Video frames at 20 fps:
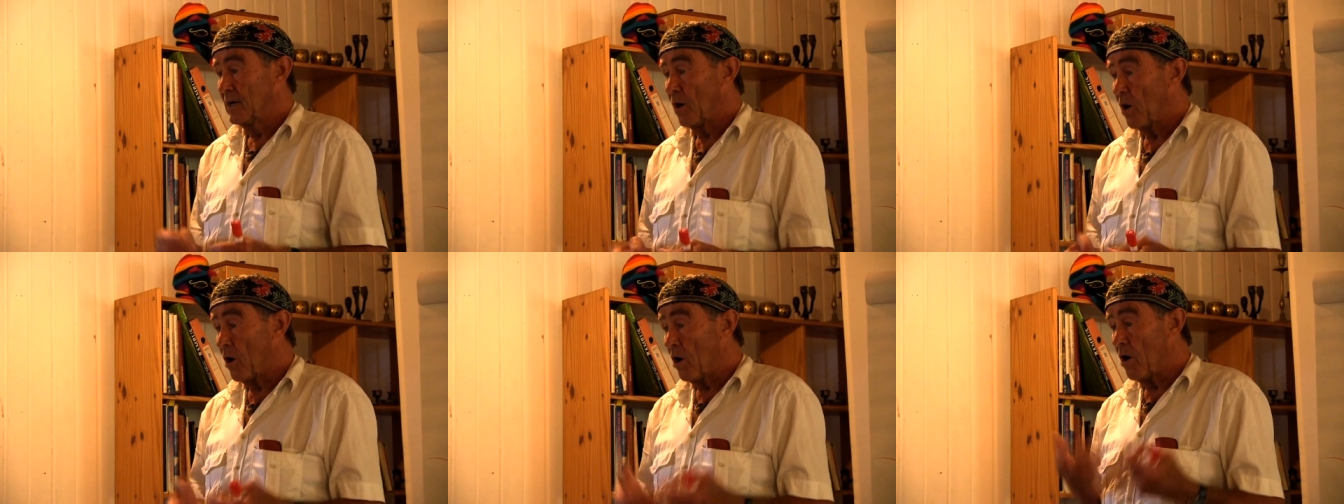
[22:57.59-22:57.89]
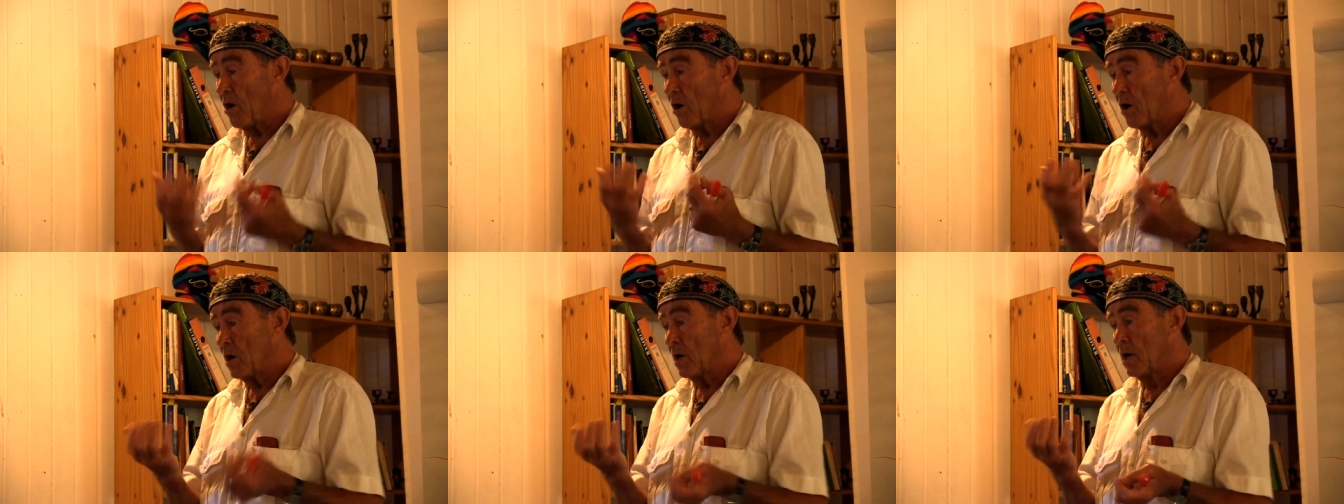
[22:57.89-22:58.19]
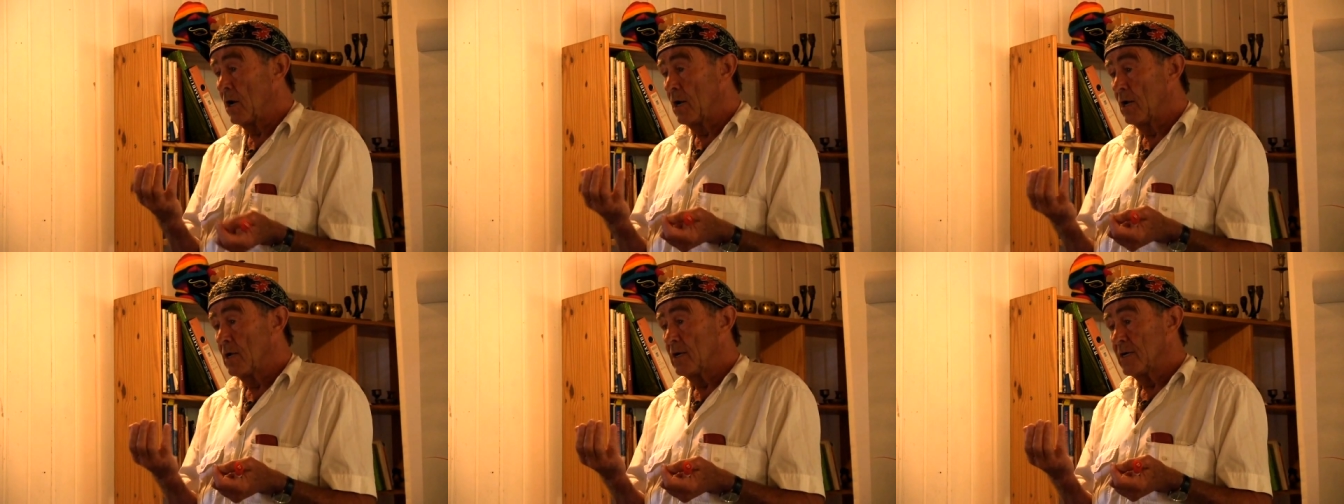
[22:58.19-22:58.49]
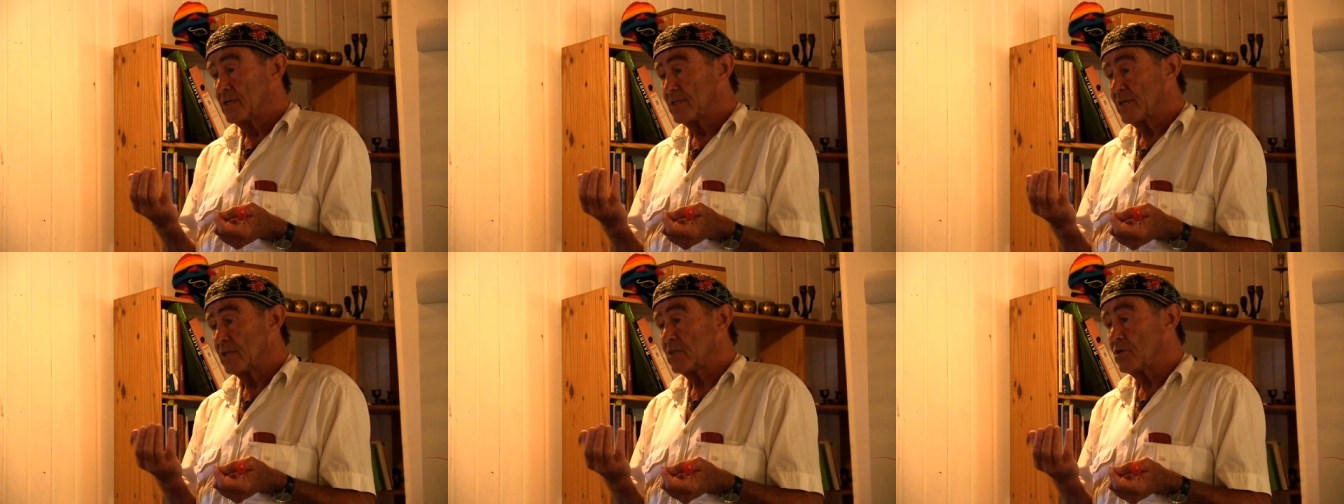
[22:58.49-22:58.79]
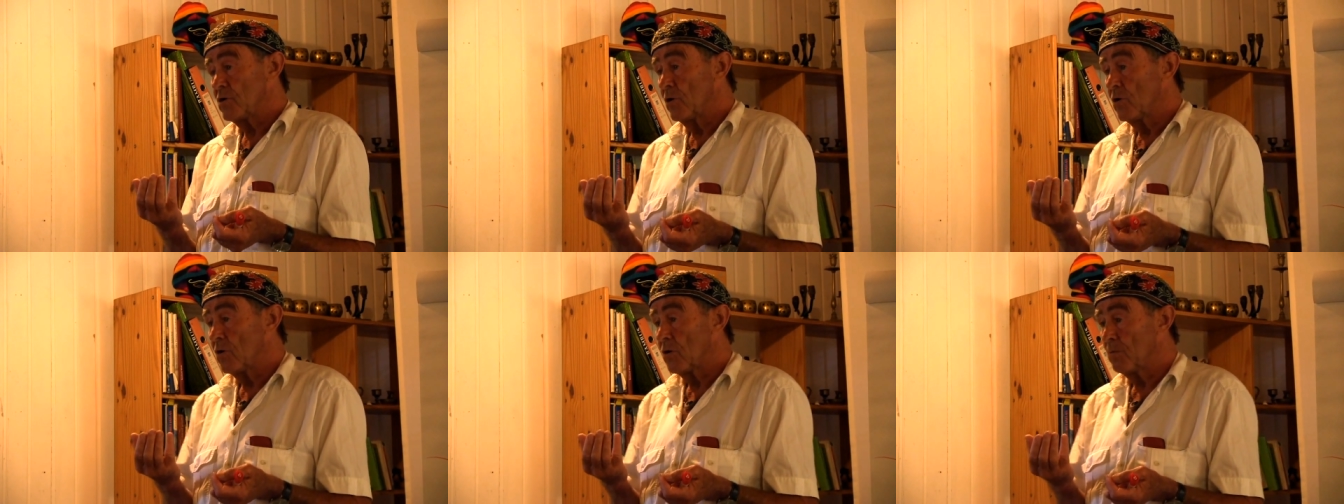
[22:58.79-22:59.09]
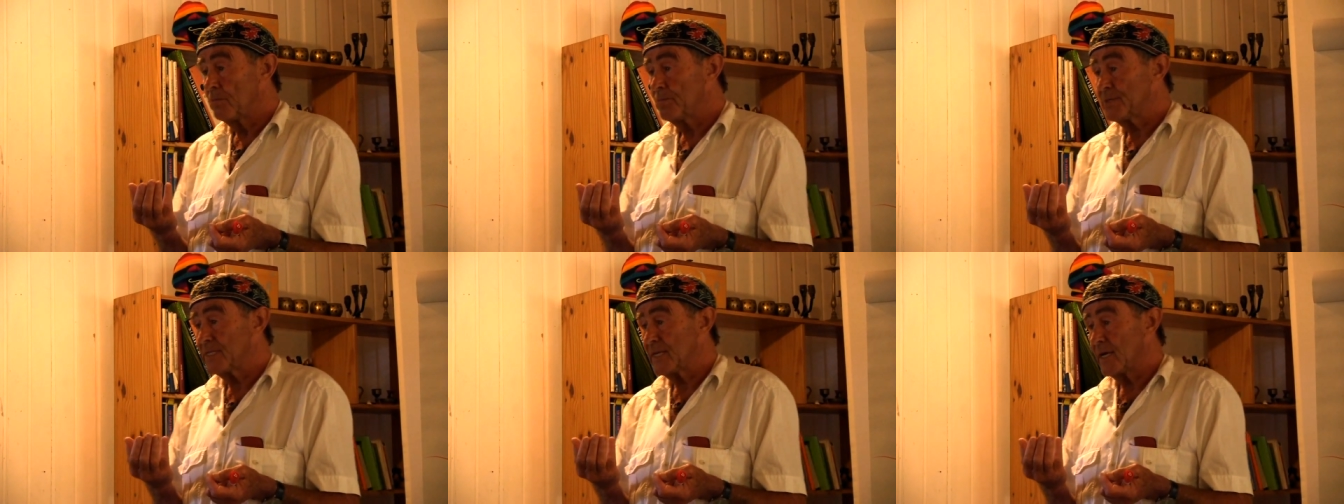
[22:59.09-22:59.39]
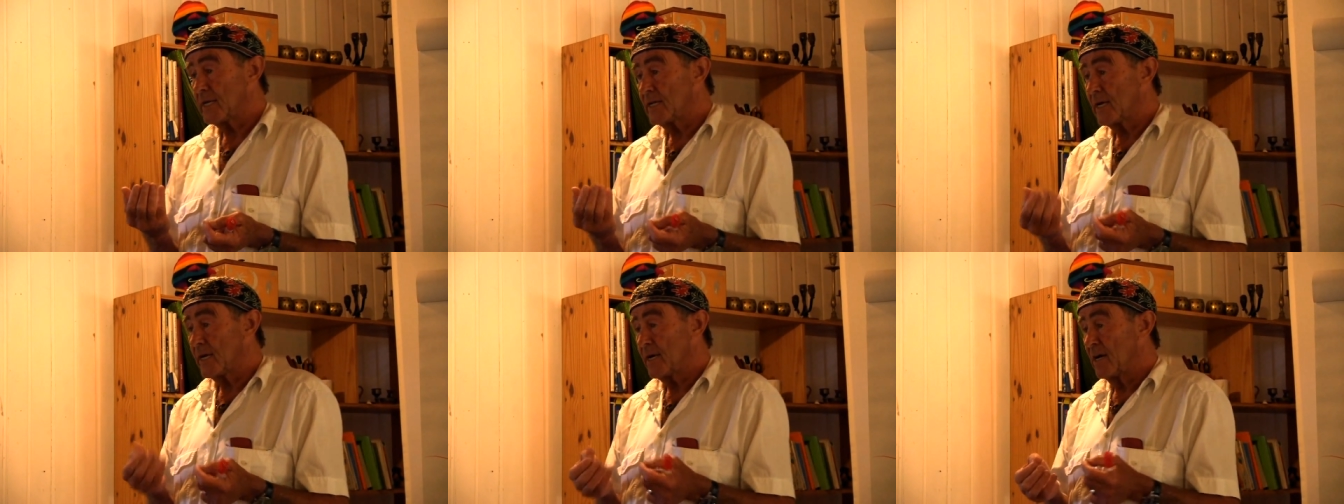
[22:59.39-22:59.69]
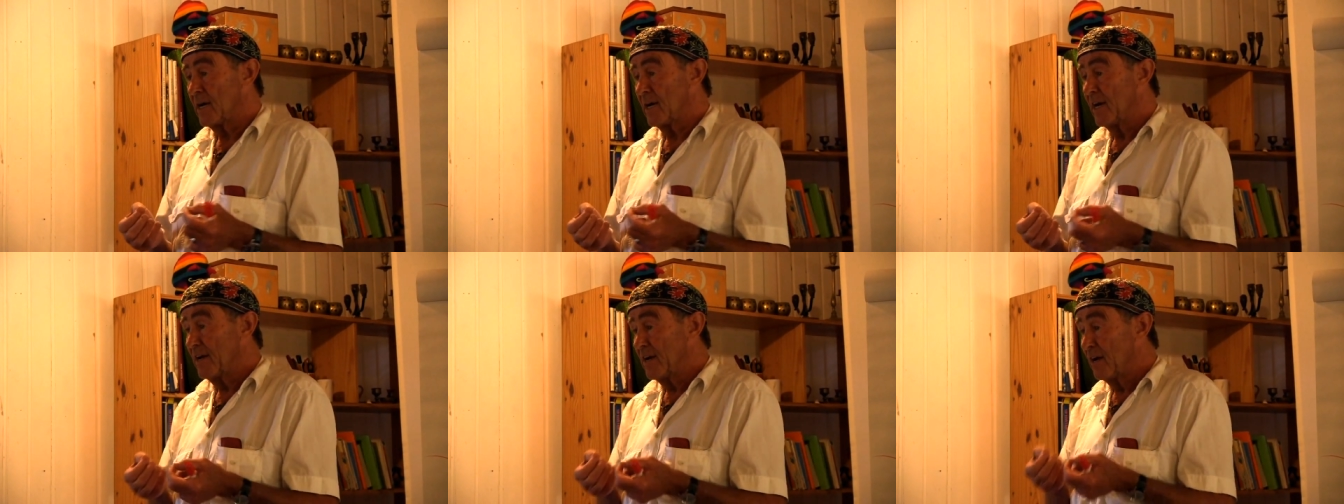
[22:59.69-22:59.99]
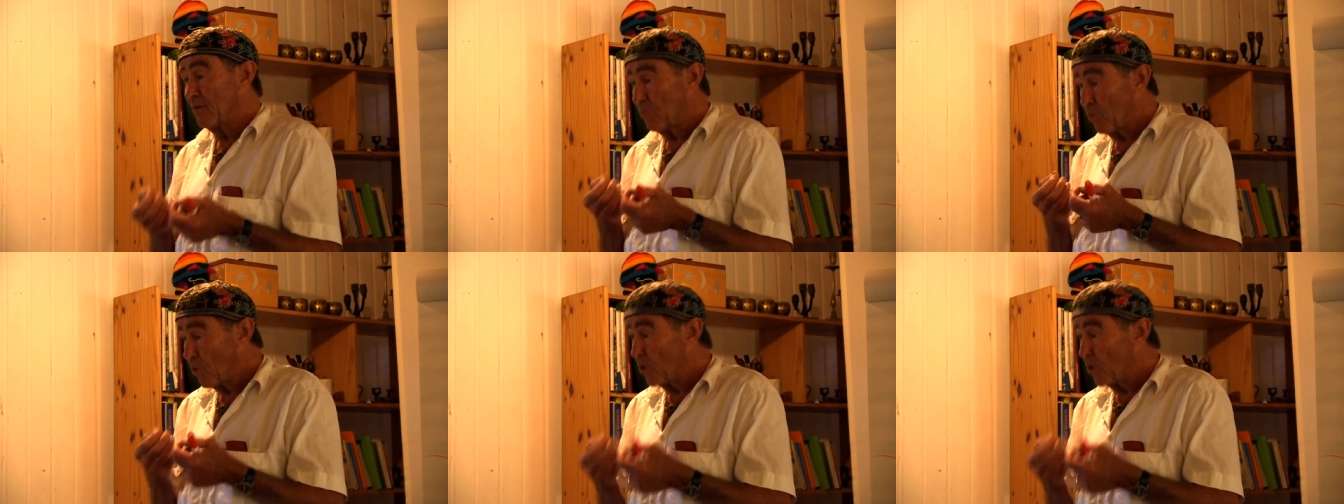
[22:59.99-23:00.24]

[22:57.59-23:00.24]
All the tubes sitting in a